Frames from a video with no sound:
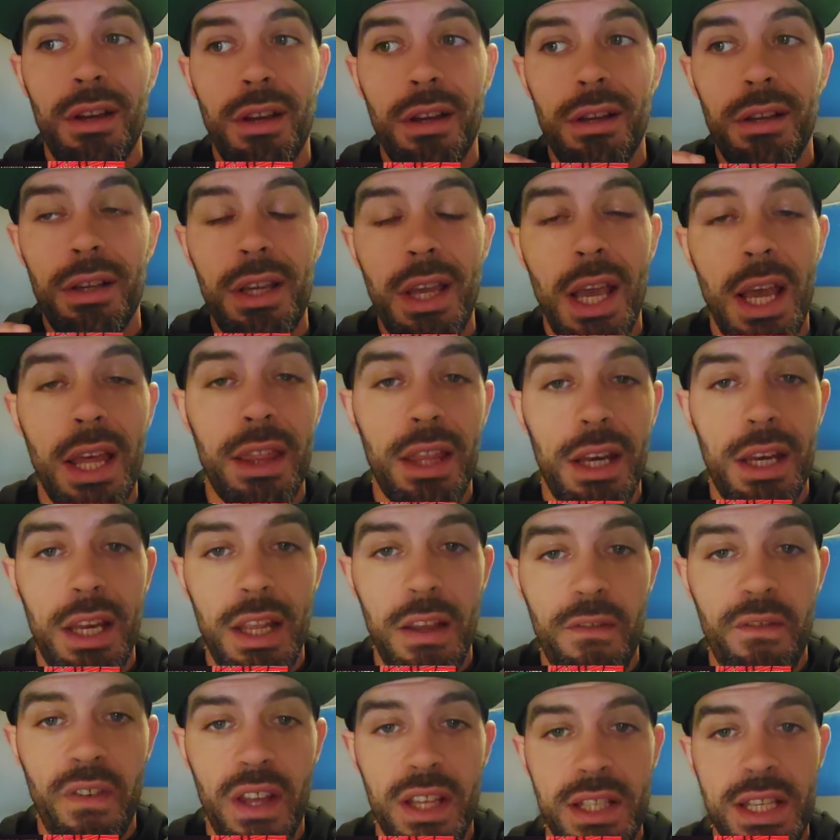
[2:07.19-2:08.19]
yeah, the
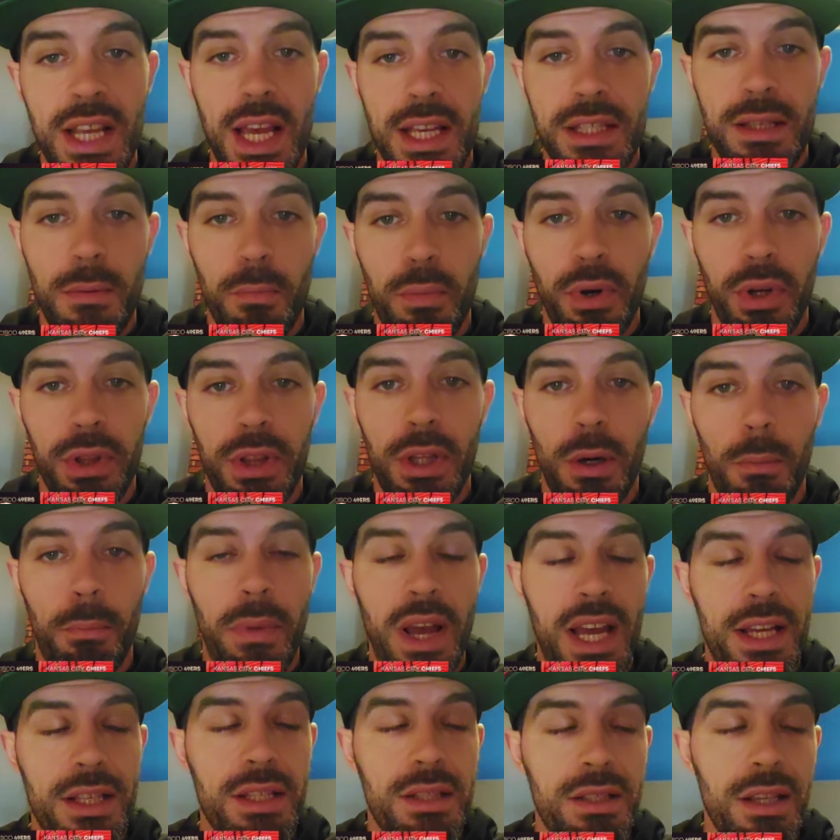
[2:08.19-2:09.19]
defense hasn't put their
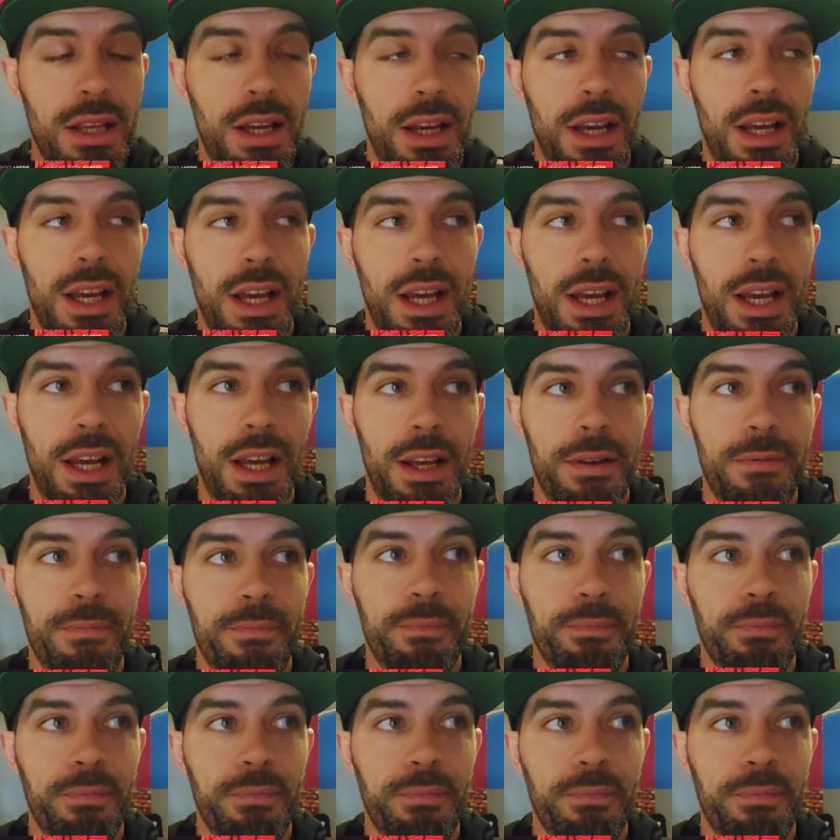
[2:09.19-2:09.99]
best, uh,